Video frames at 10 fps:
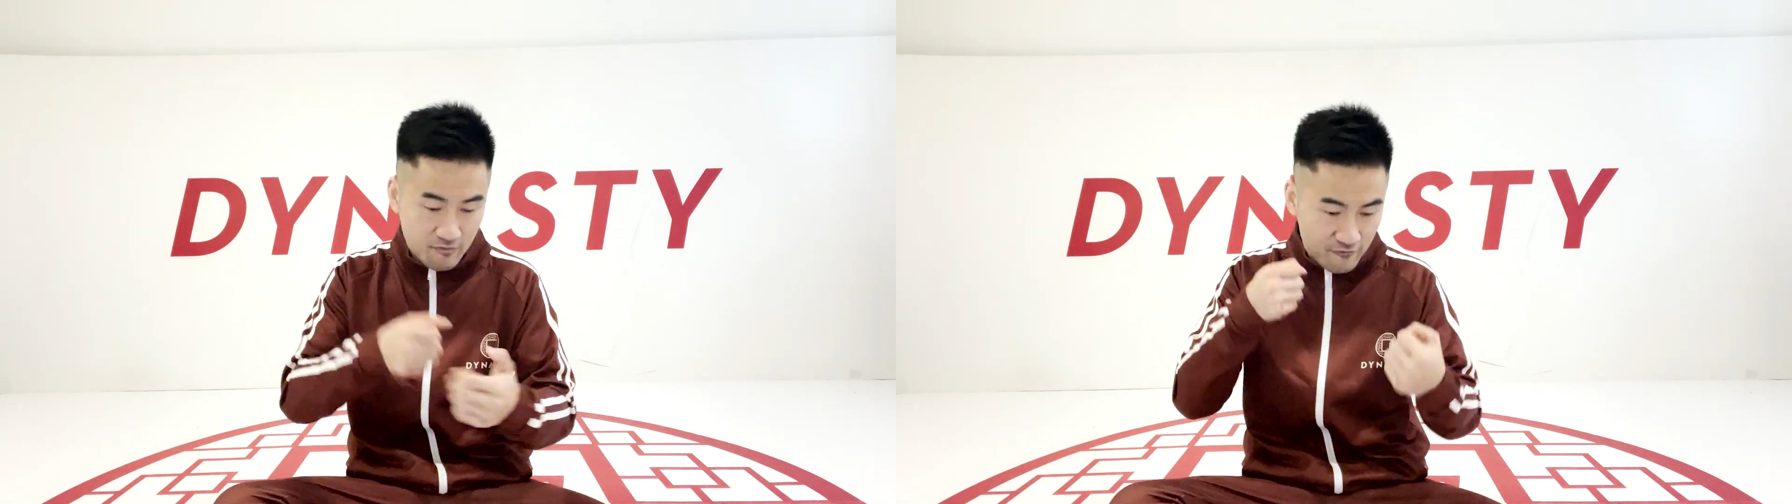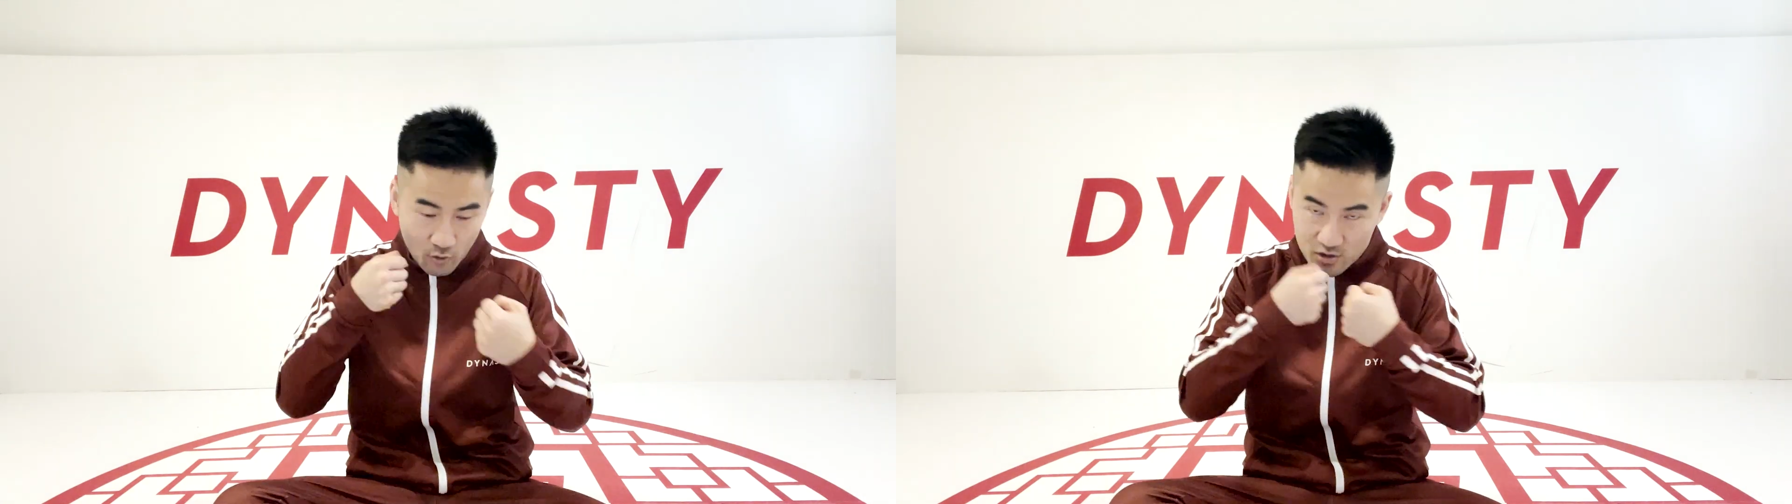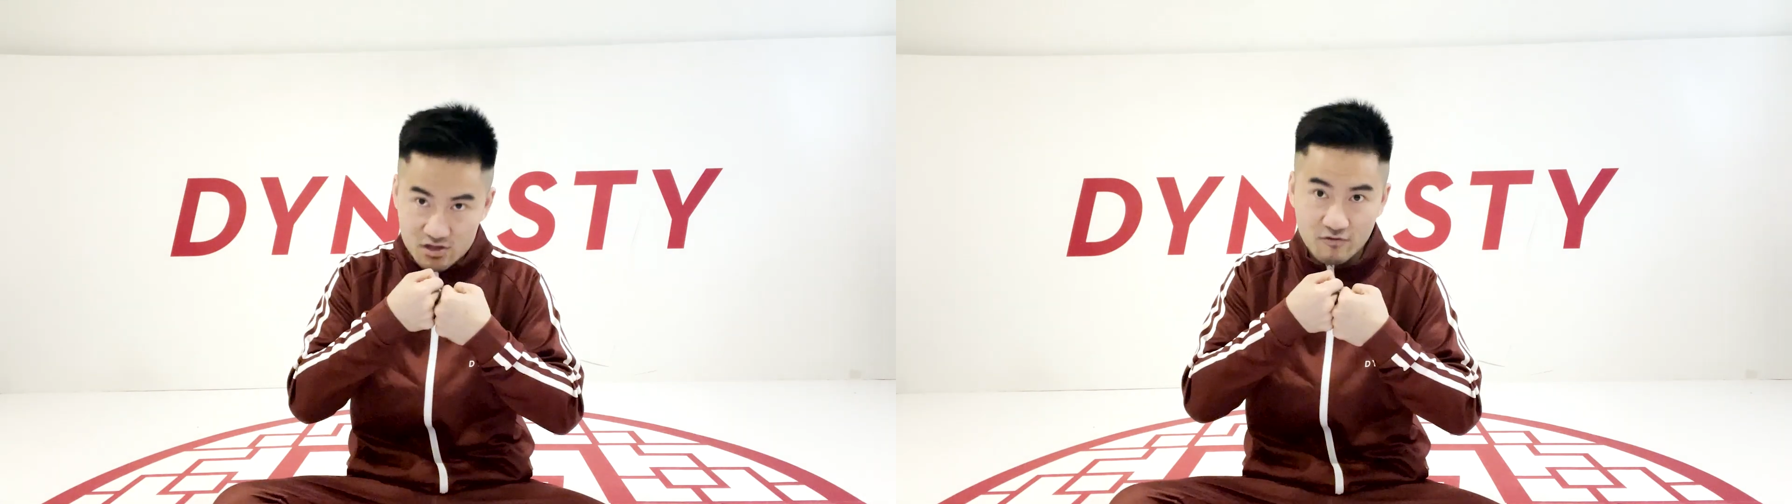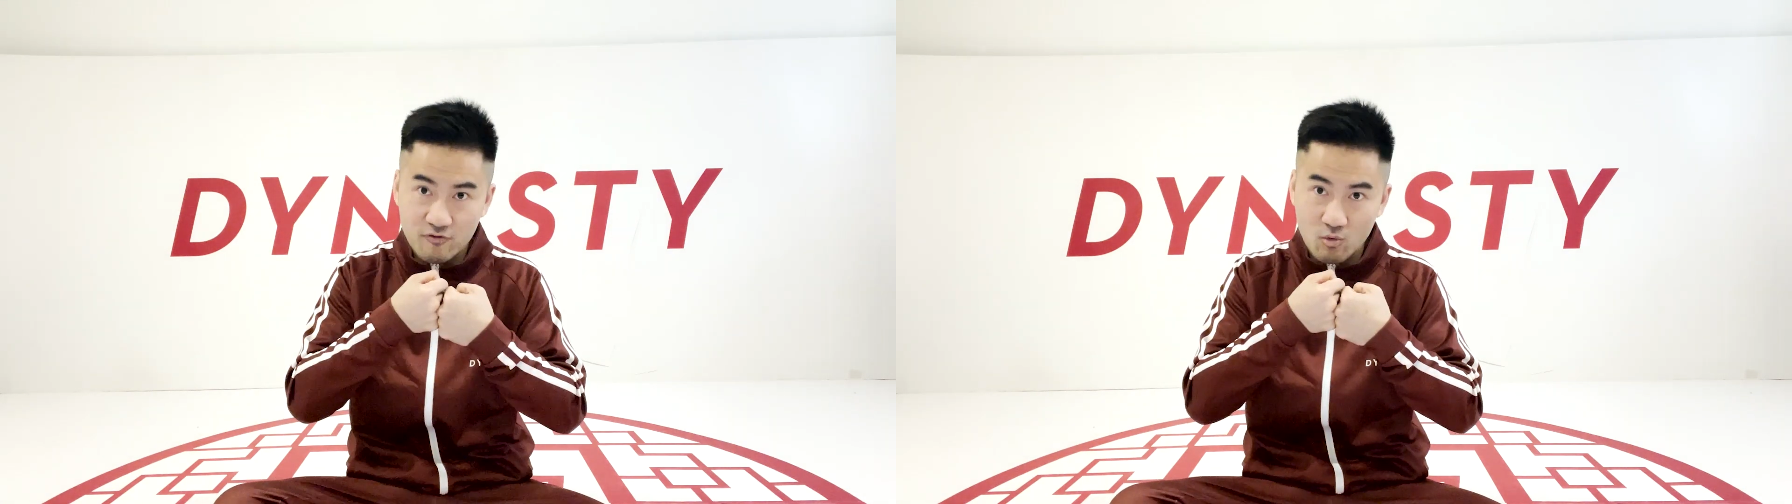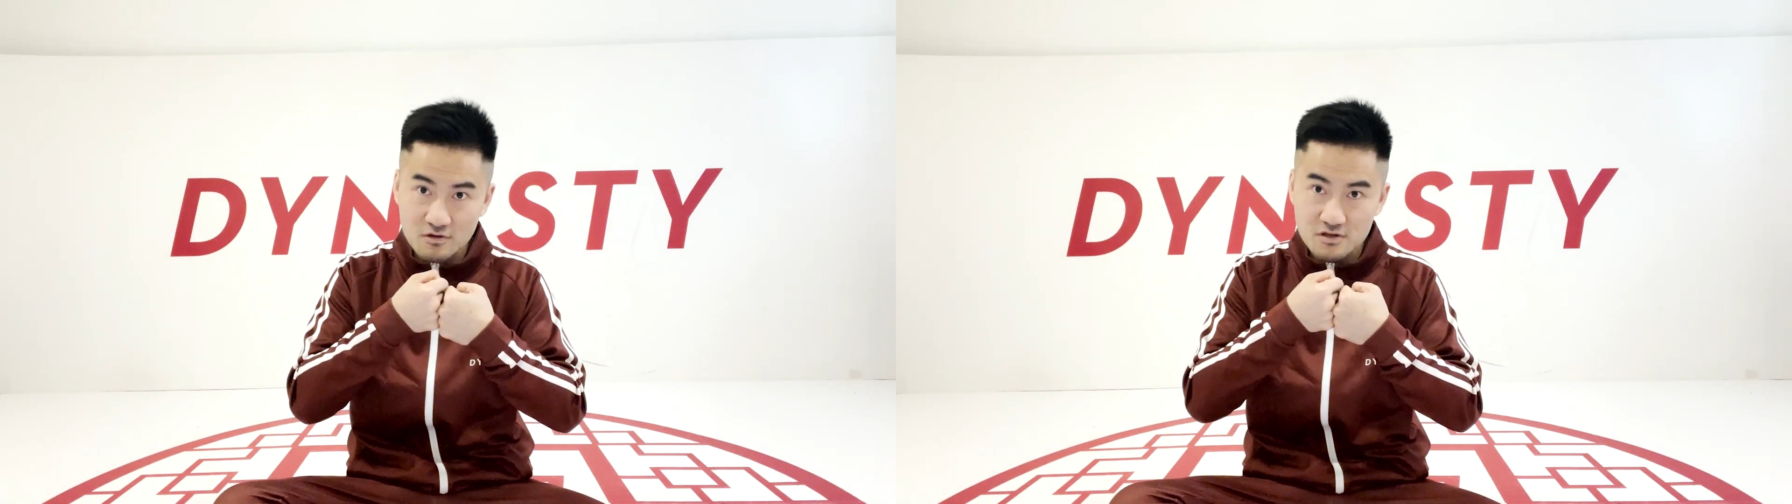force to
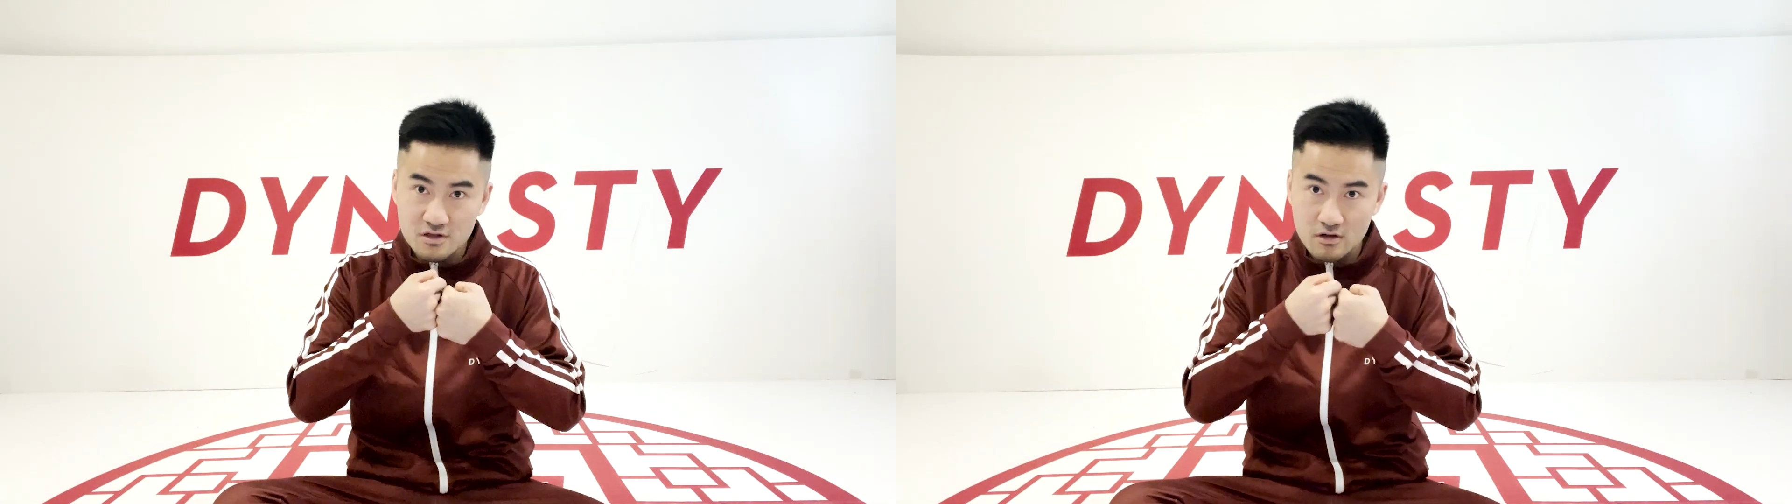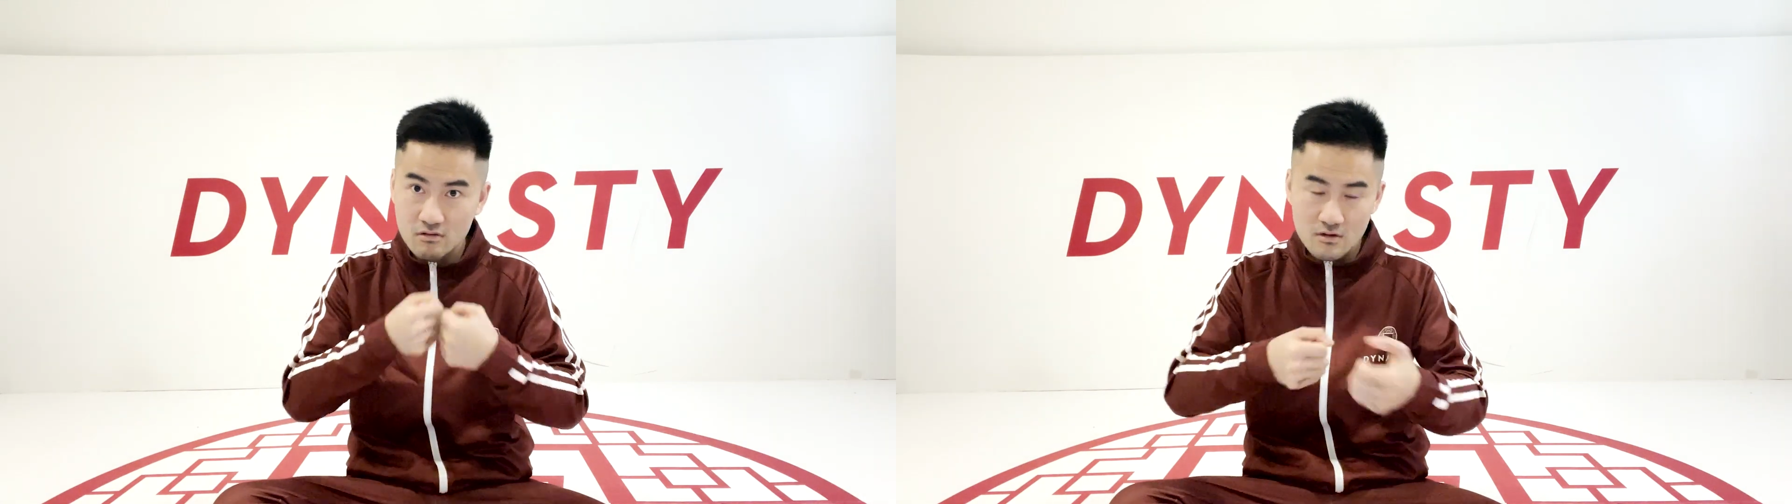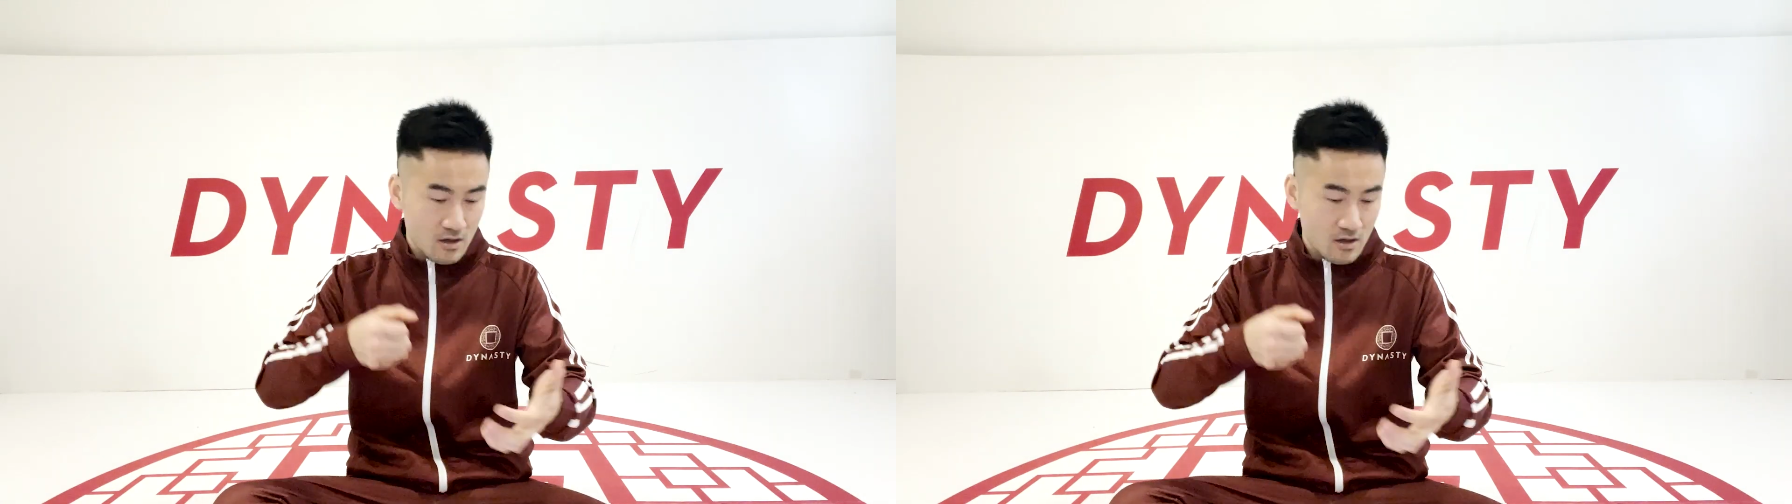force, you know,